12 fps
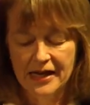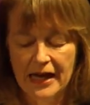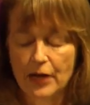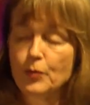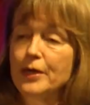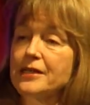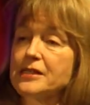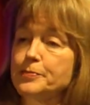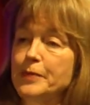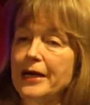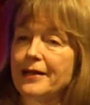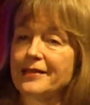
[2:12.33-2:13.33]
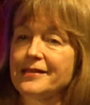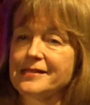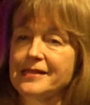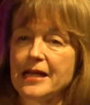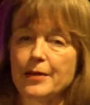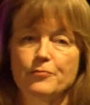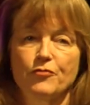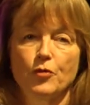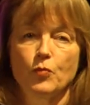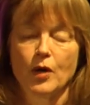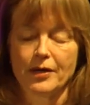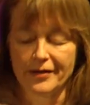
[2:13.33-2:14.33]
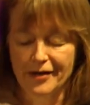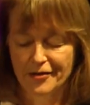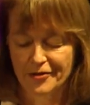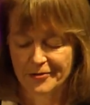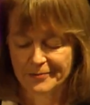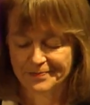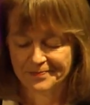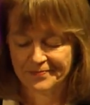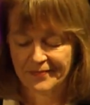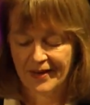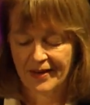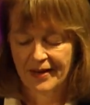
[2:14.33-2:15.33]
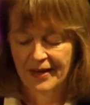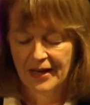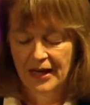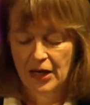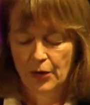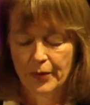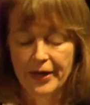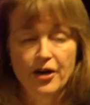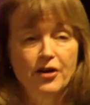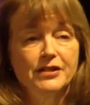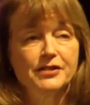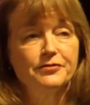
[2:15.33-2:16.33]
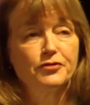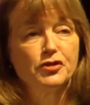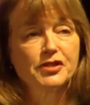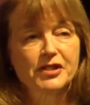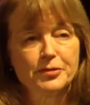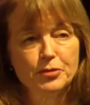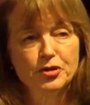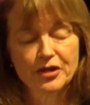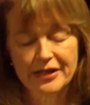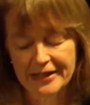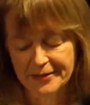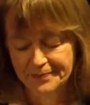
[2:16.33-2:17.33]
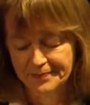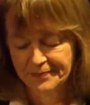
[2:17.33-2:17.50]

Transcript: and we expect the same from one another. We are a diverse community.